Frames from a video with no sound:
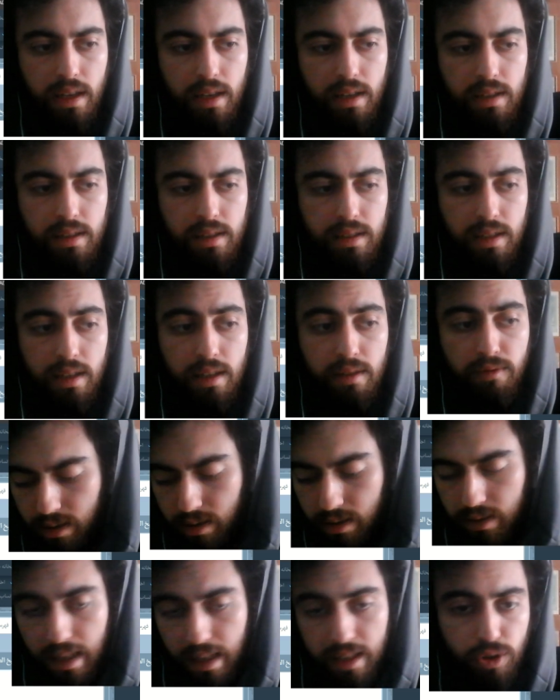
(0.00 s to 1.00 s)
is
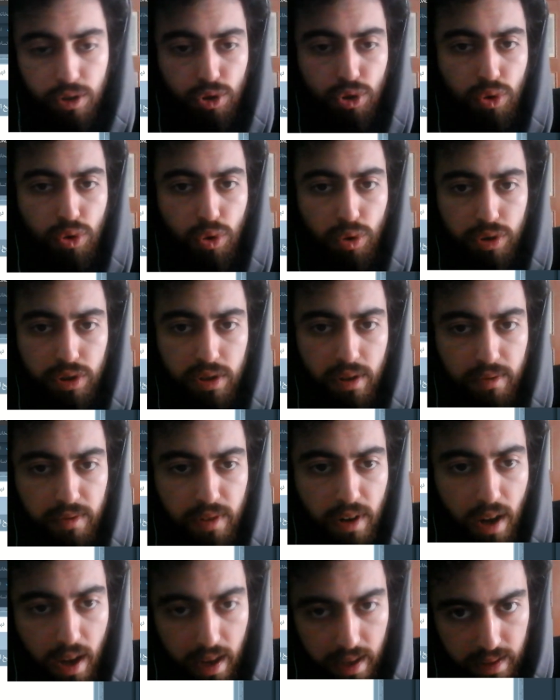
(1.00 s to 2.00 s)
that source
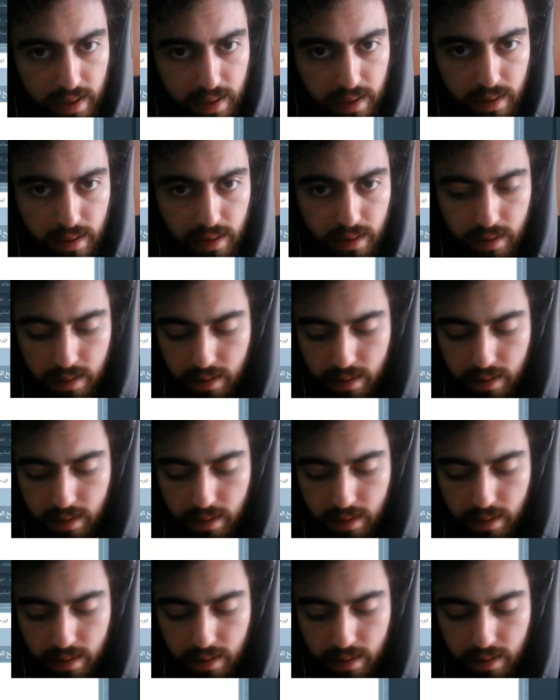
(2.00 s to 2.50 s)
of light,